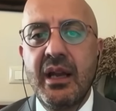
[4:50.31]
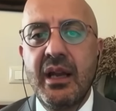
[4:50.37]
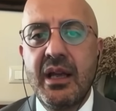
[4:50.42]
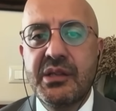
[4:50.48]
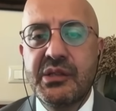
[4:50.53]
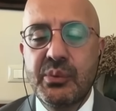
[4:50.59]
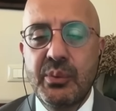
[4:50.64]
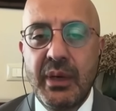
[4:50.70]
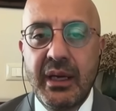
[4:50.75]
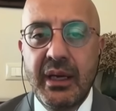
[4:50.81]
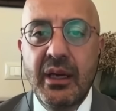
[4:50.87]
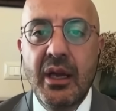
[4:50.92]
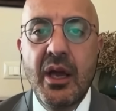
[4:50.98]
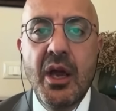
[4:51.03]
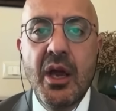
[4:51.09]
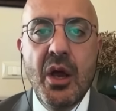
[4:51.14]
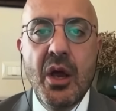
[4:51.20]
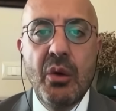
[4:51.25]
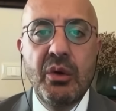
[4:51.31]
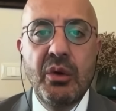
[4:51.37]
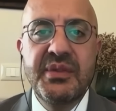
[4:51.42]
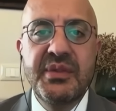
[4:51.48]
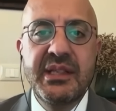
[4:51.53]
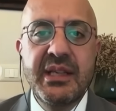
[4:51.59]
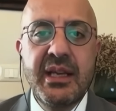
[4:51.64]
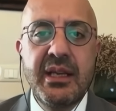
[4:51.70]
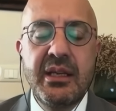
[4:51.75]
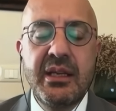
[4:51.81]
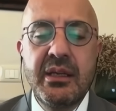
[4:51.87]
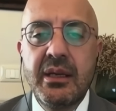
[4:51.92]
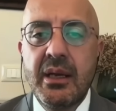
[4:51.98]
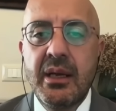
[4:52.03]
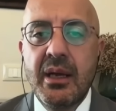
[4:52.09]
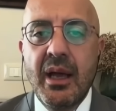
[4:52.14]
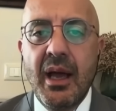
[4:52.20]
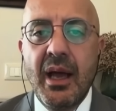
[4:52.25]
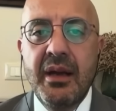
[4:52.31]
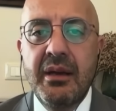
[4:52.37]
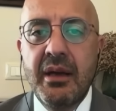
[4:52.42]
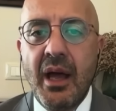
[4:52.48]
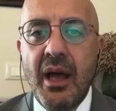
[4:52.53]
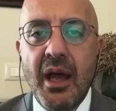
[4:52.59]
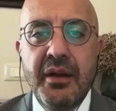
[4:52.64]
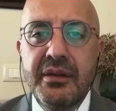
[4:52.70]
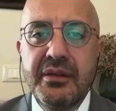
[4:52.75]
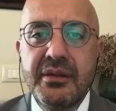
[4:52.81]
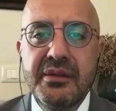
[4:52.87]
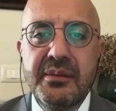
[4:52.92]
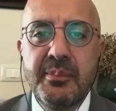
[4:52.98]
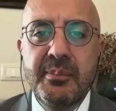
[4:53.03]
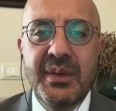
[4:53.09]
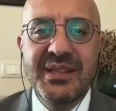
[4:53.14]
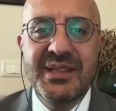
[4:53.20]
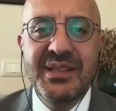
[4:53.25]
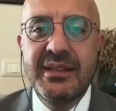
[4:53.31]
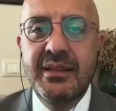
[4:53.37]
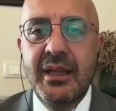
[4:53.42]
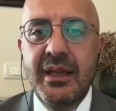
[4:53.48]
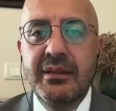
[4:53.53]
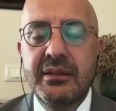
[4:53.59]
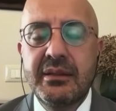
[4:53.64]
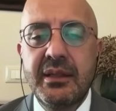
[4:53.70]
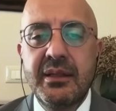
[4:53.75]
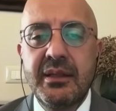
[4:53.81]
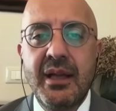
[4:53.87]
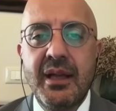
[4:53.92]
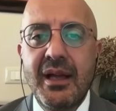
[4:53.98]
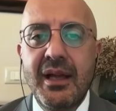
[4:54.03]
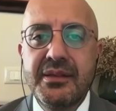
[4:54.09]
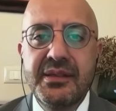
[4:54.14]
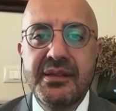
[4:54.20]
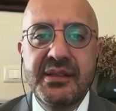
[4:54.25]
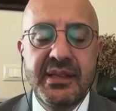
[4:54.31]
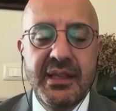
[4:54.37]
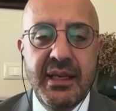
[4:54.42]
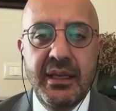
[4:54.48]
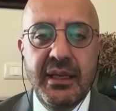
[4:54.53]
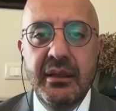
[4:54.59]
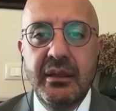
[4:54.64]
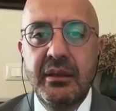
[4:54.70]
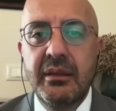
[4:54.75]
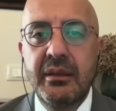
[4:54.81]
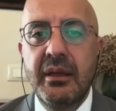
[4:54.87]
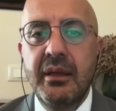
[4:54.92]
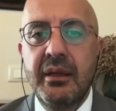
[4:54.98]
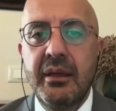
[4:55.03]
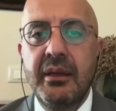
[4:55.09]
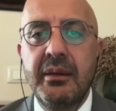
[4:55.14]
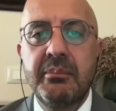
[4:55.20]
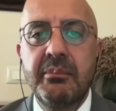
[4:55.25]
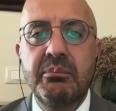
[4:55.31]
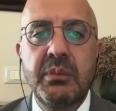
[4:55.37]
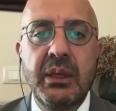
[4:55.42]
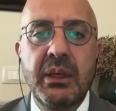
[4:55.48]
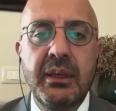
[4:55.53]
The last week, we've seen an unprecedented, unseen uh,